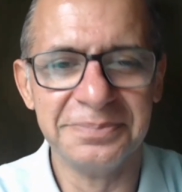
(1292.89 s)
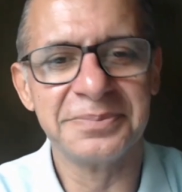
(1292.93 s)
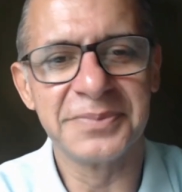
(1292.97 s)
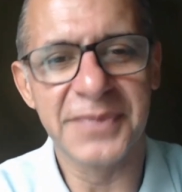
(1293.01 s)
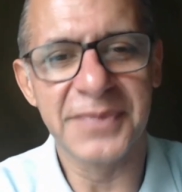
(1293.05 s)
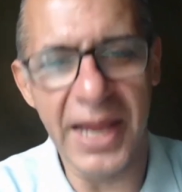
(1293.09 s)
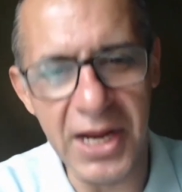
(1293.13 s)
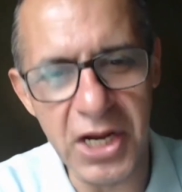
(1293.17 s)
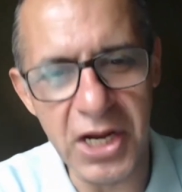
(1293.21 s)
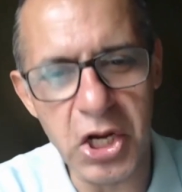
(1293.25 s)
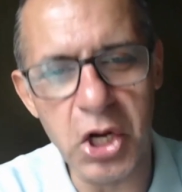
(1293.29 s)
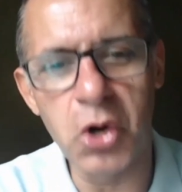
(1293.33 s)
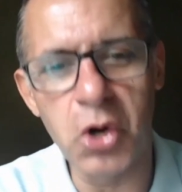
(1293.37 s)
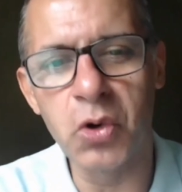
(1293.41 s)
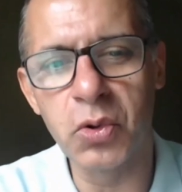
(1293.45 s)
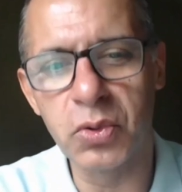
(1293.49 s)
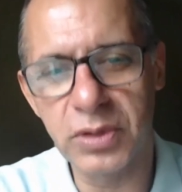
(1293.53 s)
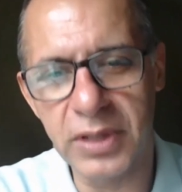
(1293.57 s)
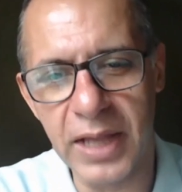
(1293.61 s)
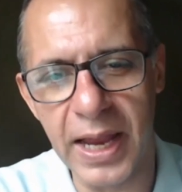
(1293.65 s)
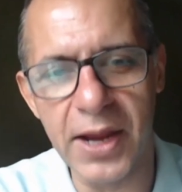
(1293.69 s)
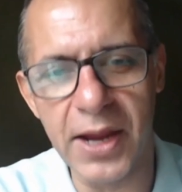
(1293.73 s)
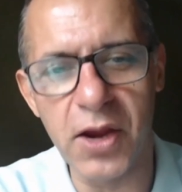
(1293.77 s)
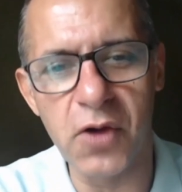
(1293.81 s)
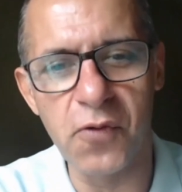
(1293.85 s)
Thank you.
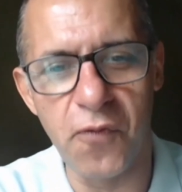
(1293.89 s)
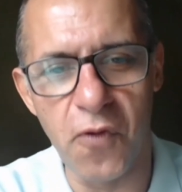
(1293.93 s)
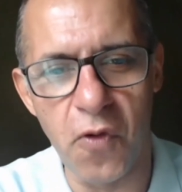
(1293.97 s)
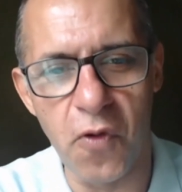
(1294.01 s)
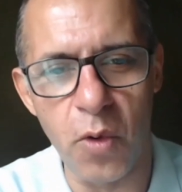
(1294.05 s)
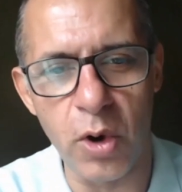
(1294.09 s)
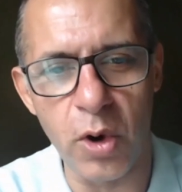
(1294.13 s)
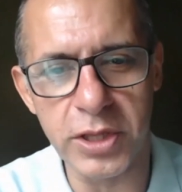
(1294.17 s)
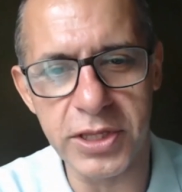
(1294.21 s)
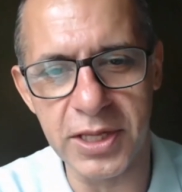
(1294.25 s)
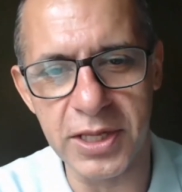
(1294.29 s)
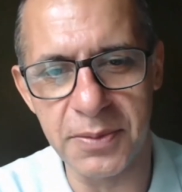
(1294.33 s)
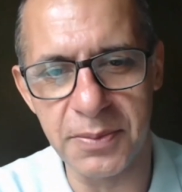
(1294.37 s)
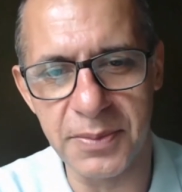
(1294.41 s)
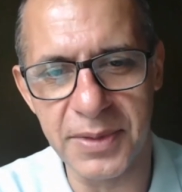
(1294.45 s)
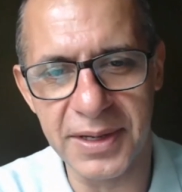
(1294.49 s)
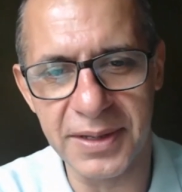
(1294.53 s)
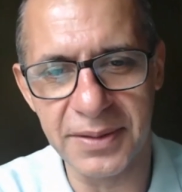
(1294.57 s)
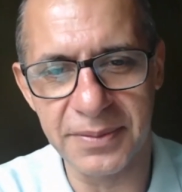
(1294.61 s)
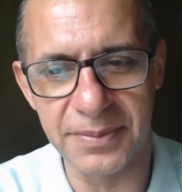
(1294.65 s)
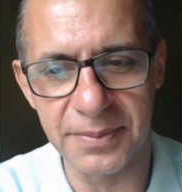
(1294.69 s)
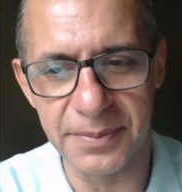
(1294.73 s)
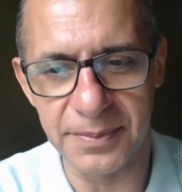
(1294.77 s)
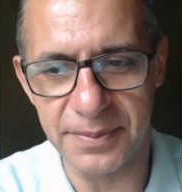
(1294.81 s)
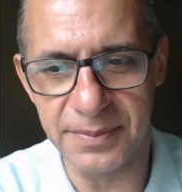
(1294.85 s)
Thank you for watching
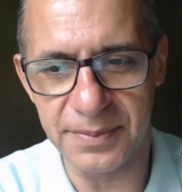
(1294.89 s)
me.